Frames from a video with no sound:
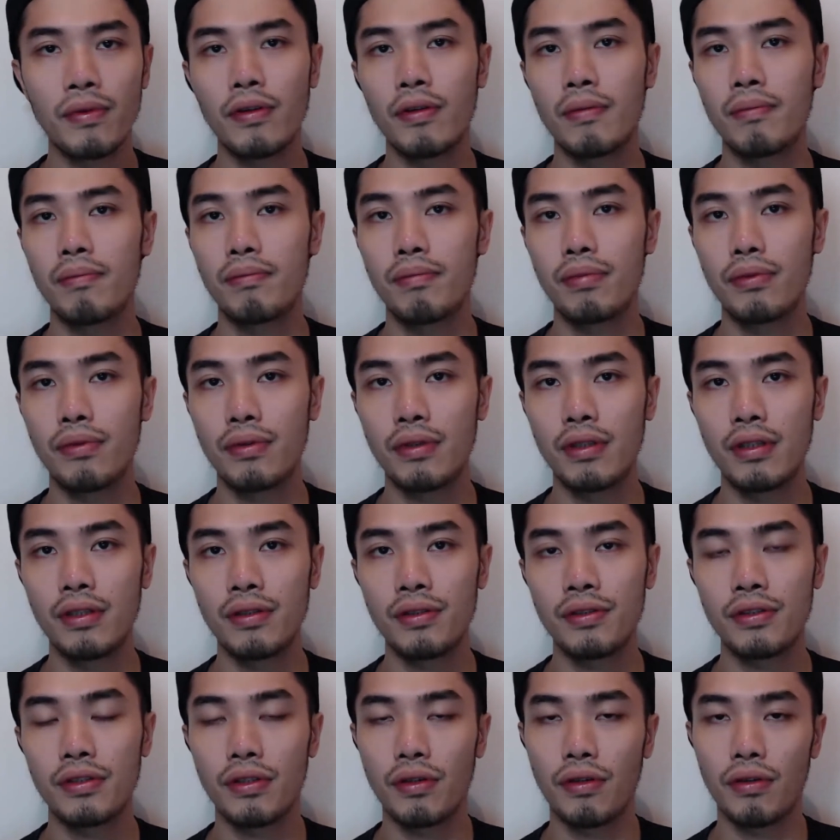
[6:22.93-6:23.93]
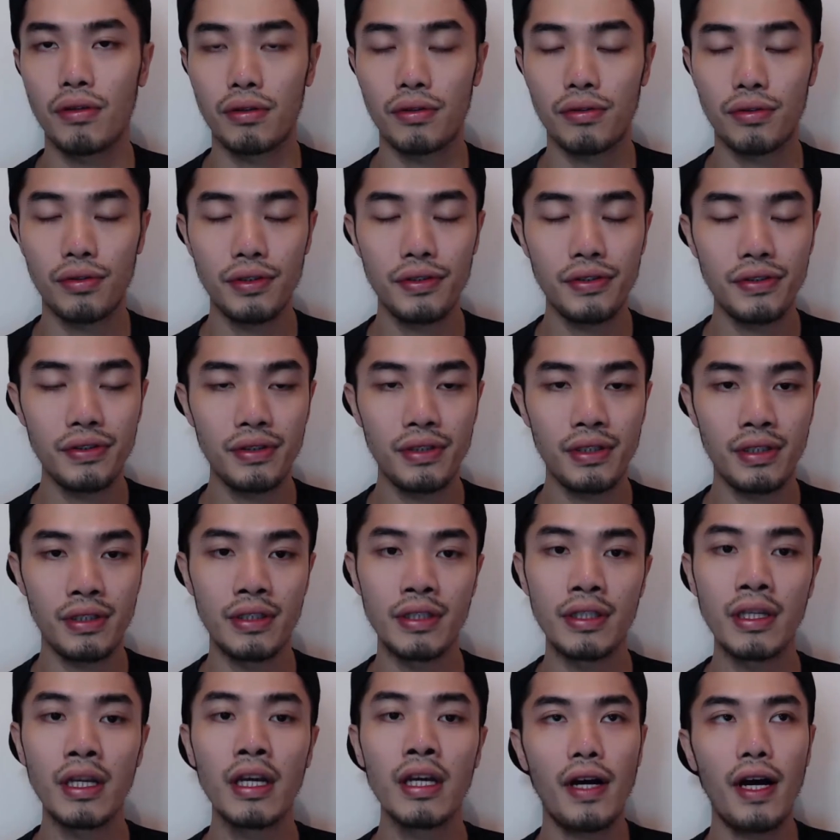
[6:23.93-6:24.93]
or Buddhist or Christian.